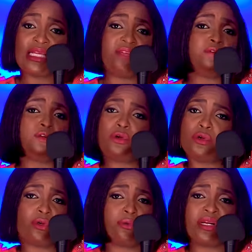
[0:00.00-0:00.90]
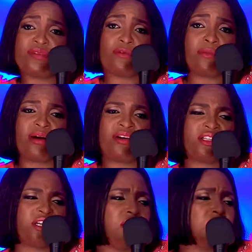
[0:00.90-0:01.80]
If you know you're not ready for
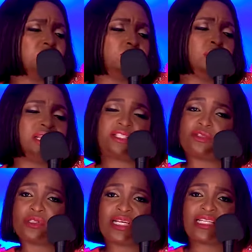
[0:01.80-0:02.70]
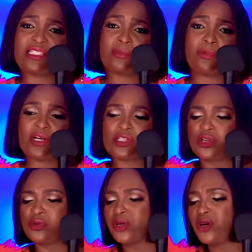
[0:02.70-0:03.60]
marriage, don't let society pressure
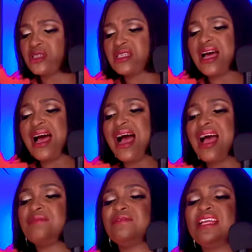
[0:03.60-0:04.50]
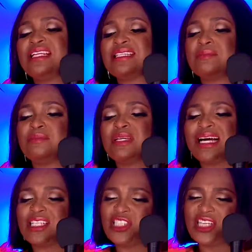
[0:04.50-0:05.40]
you because I feel it's a
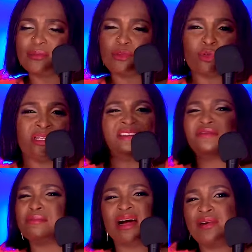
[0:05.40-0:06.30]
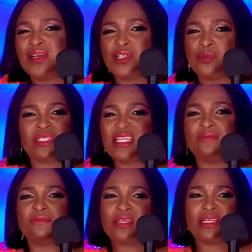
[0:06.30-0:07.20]
bigger shame to leave marriage with
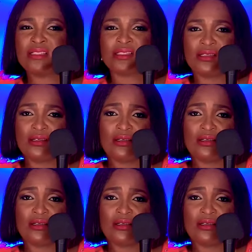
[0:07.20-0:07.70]
infidelity.